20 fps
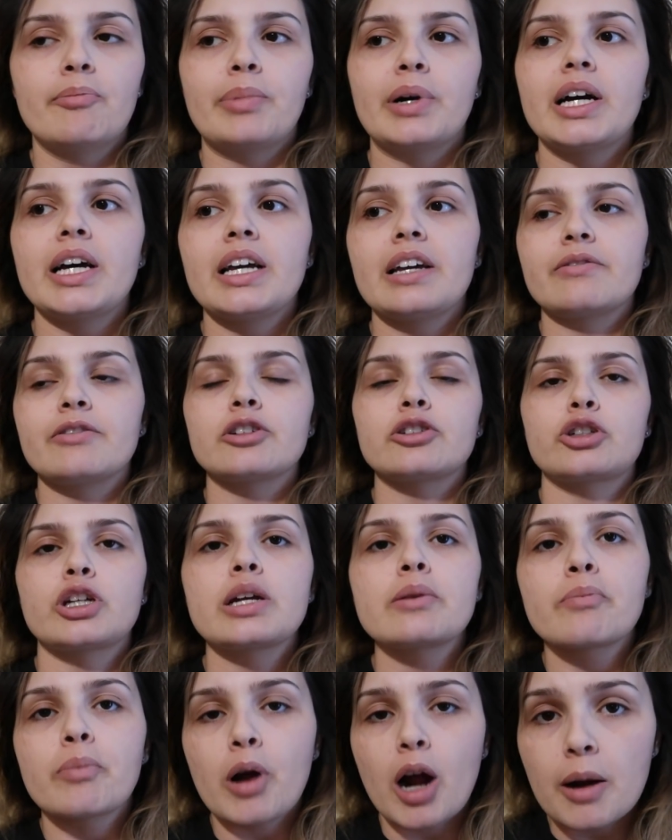But if you're
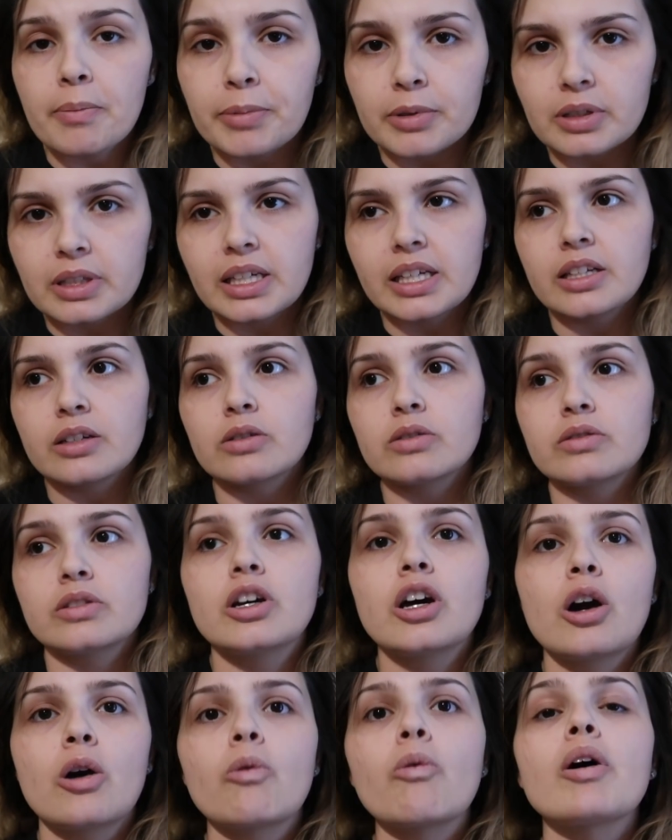trained properly, you'll
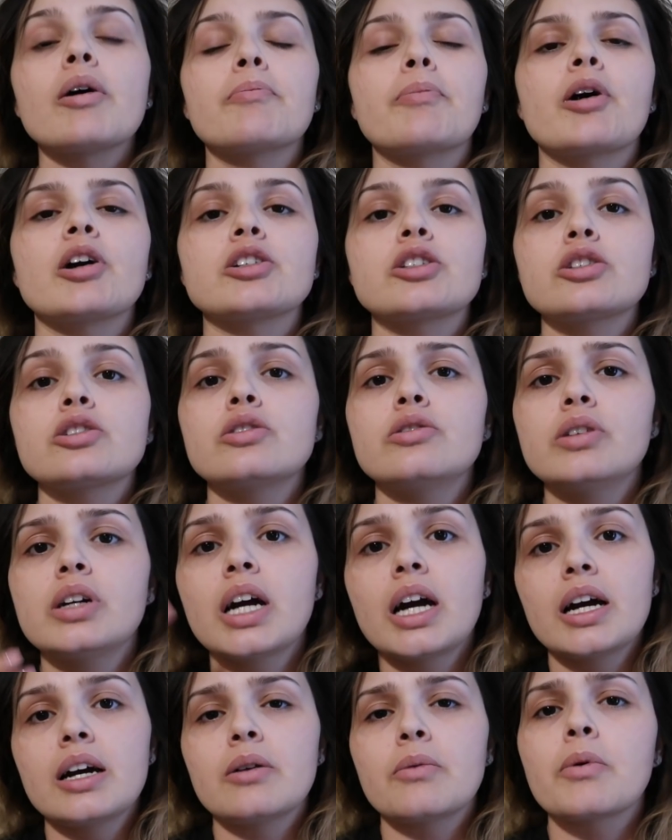know what parts to
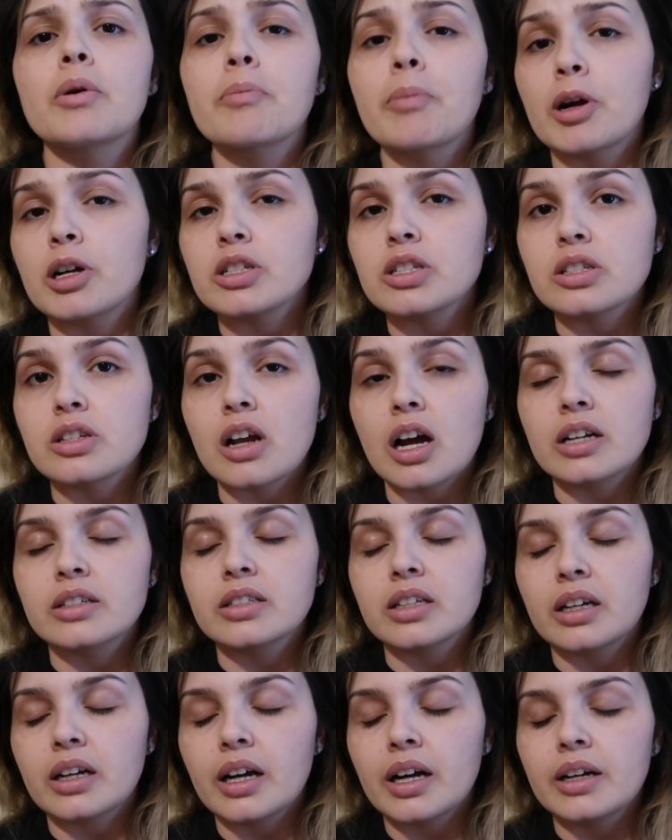cut and what parts not
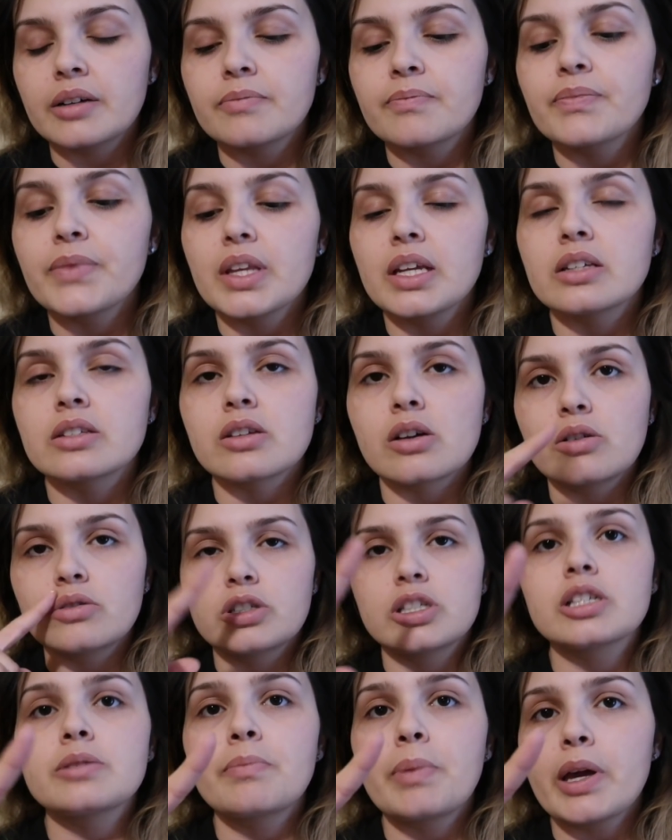to cut.
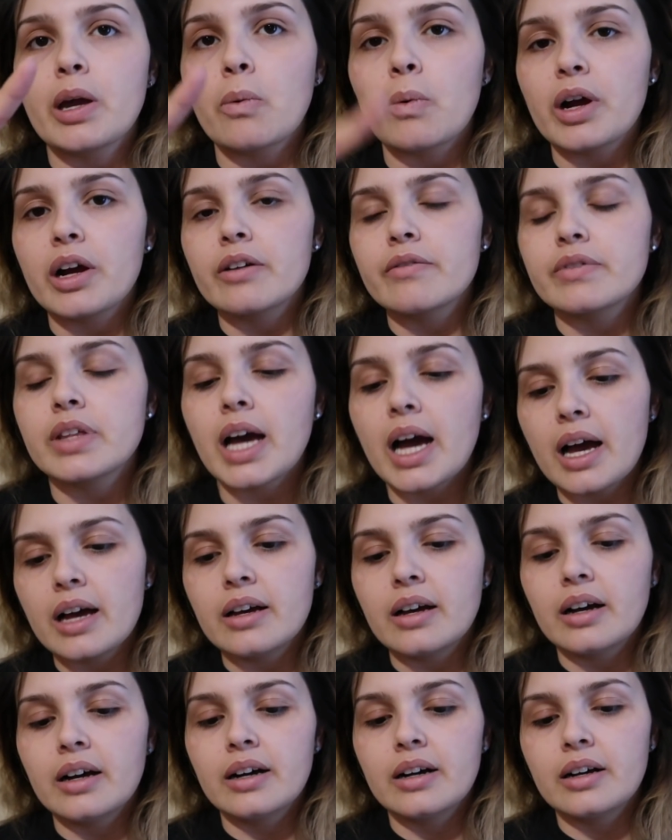So just be aware of
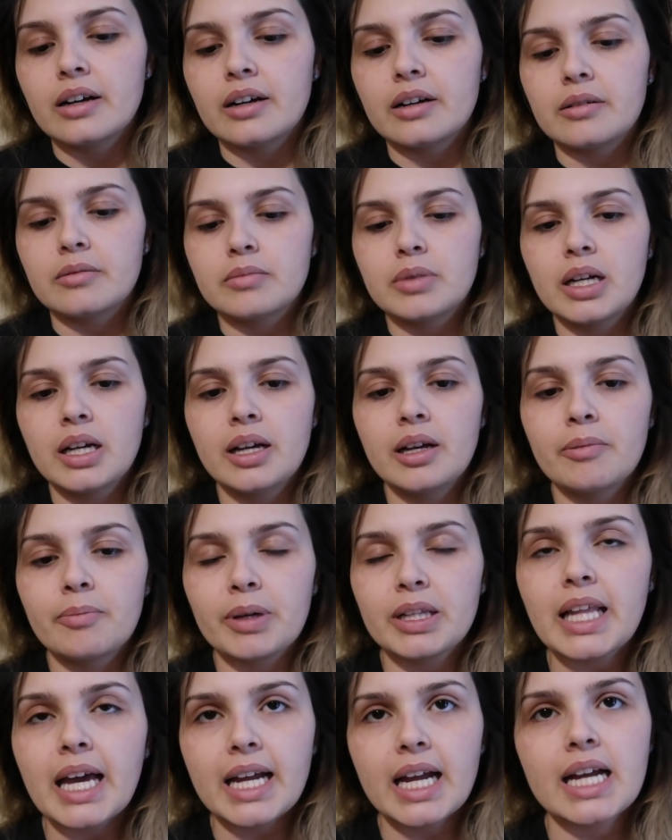that. Um,
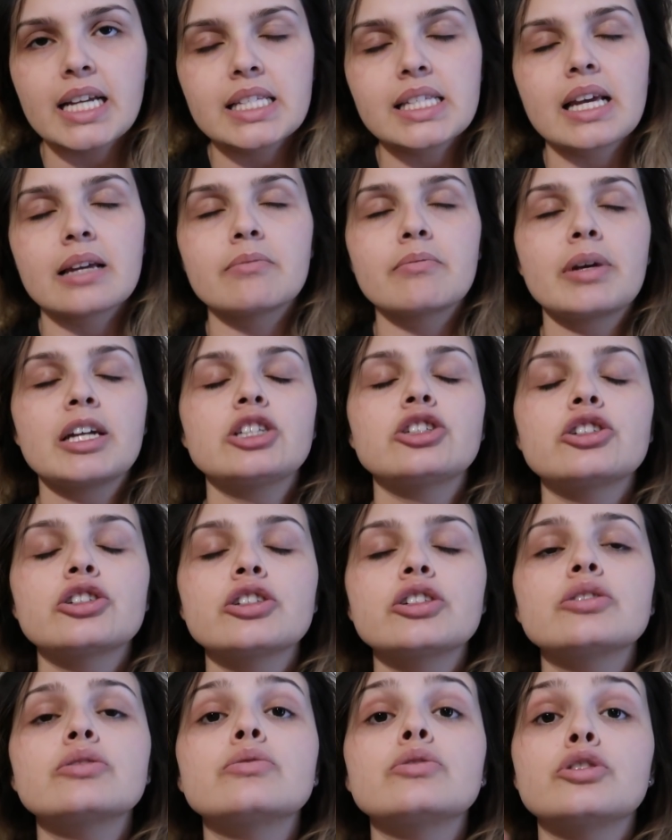but like I said, make
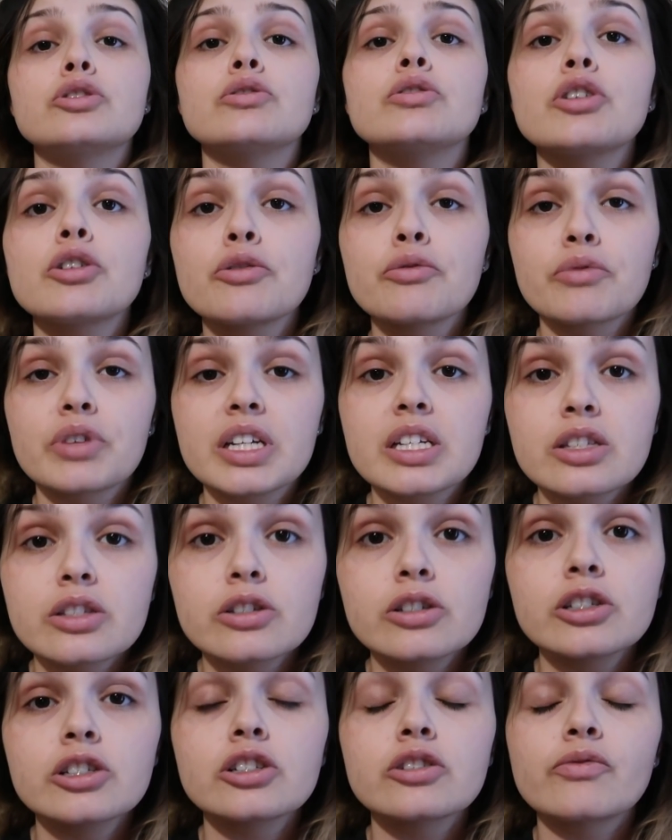sure you do your
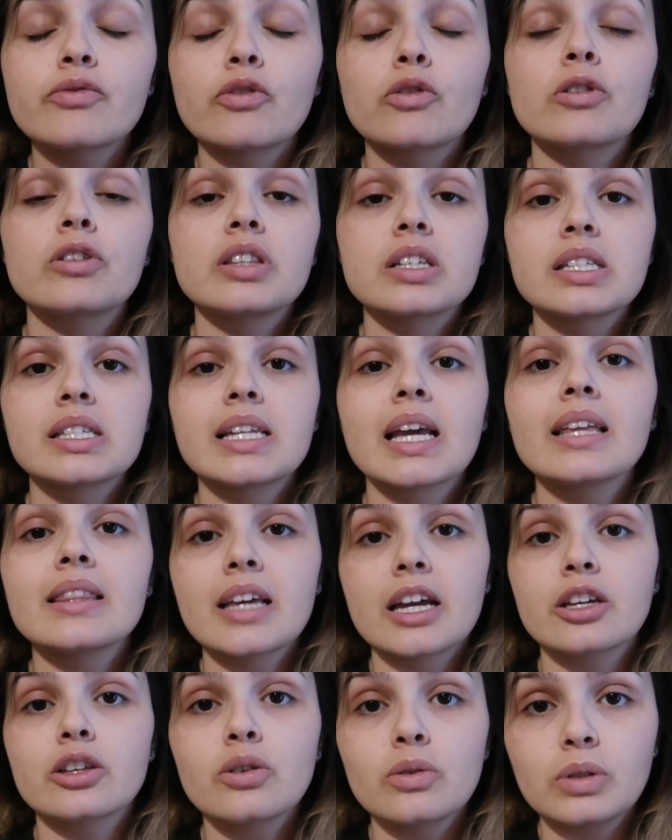research for the
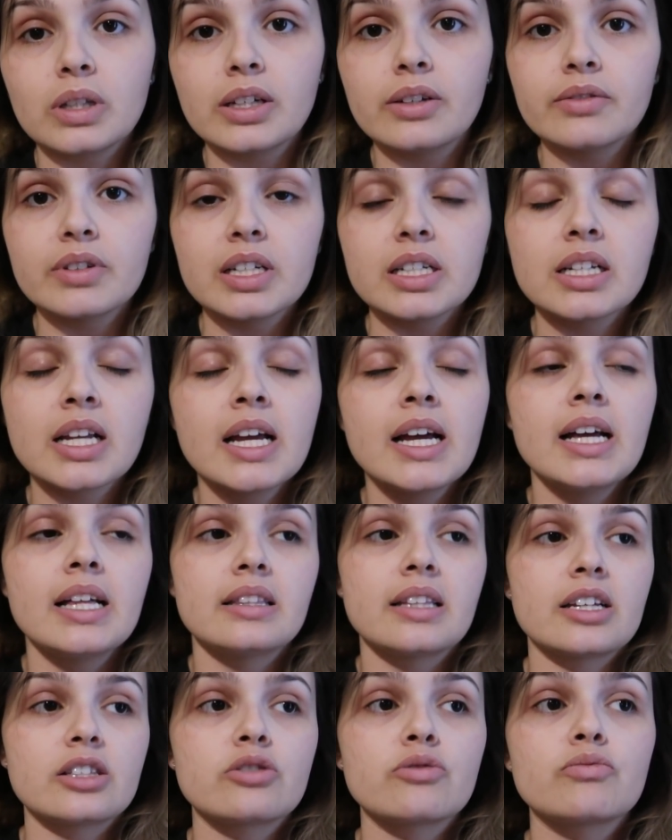state that you live in.
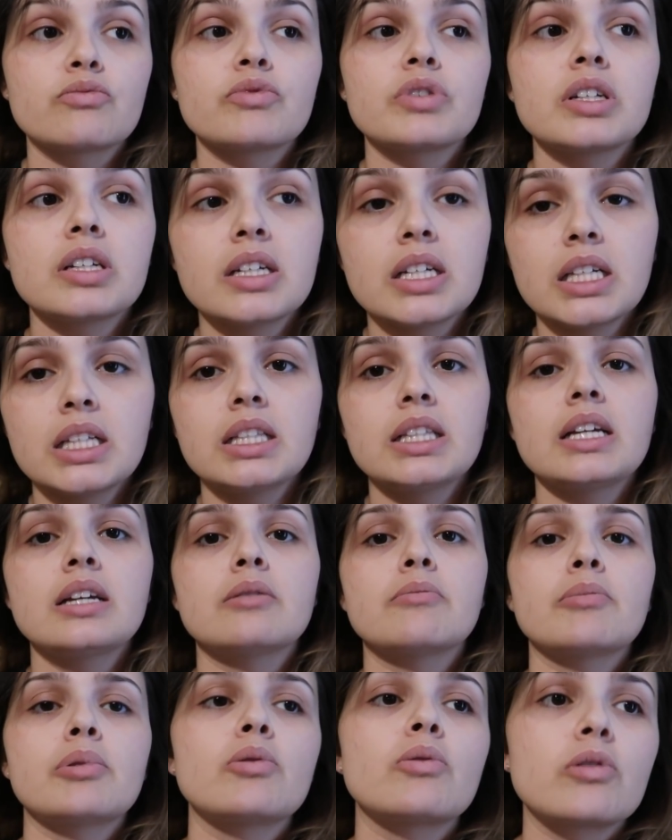That's
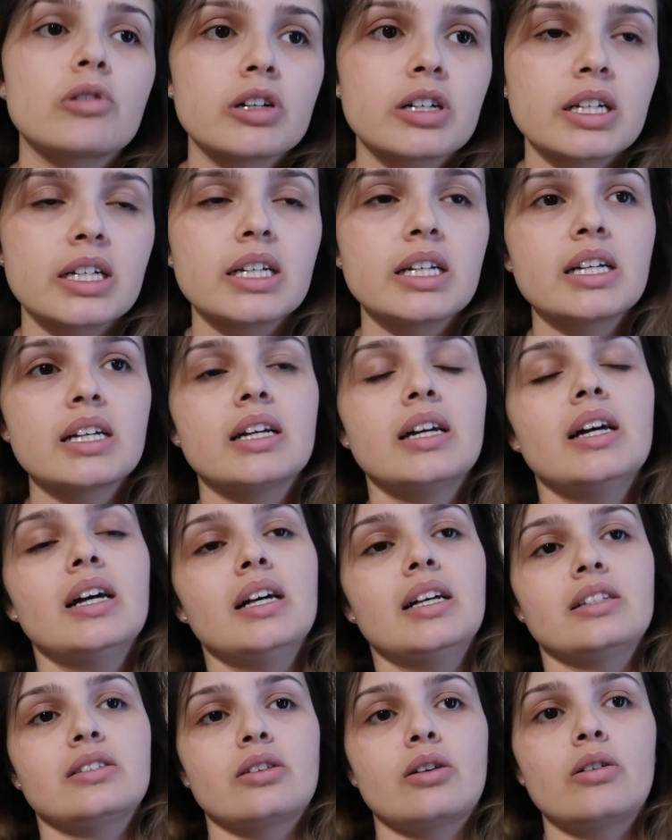really important.
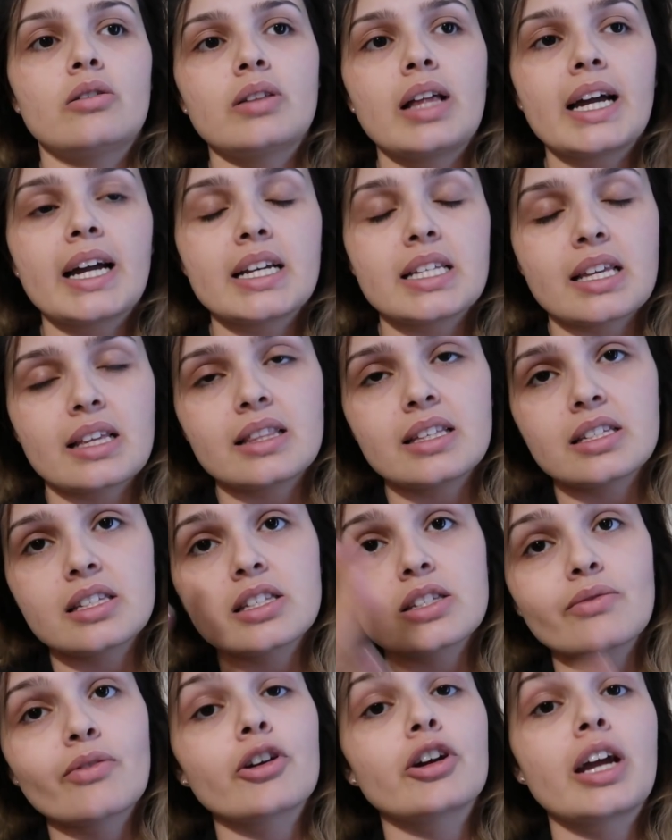So like I said,
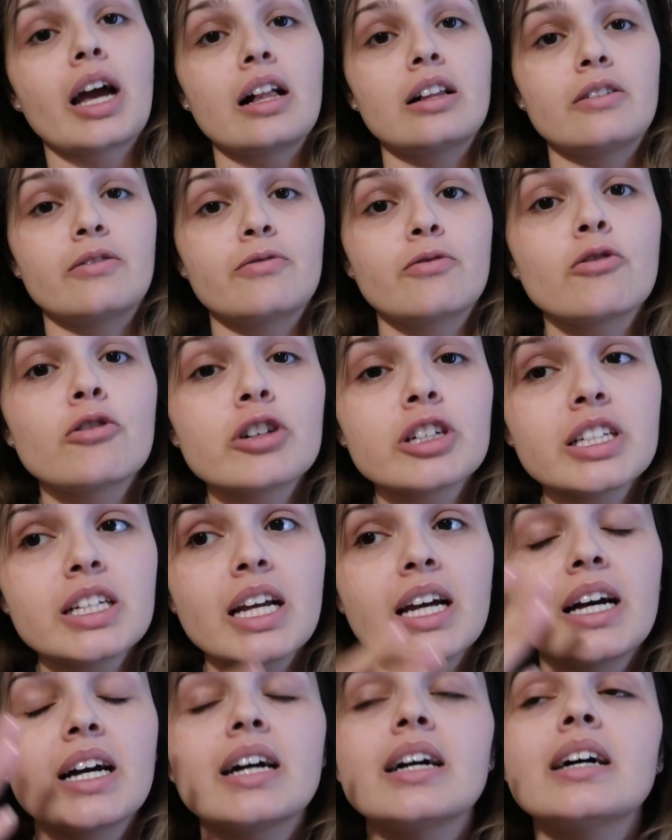this is for
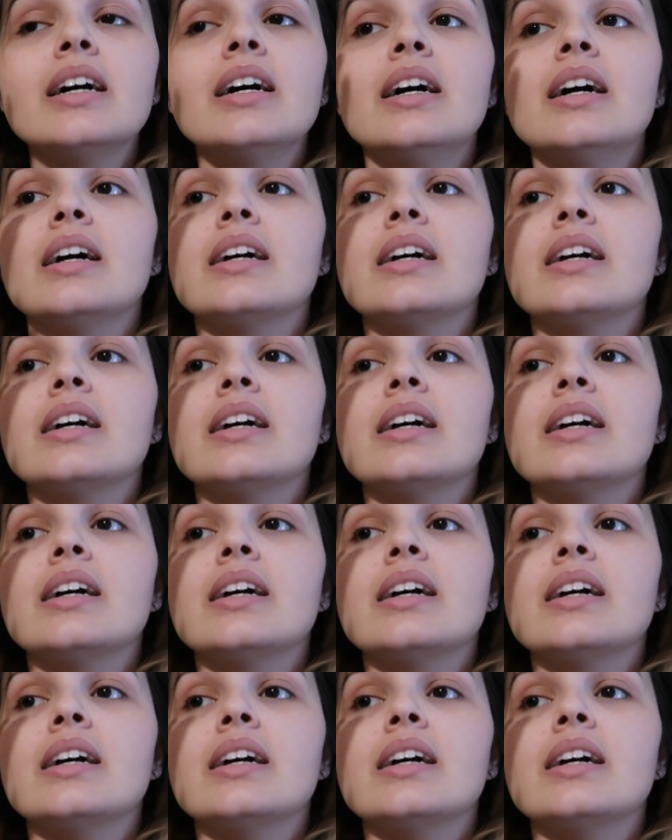California.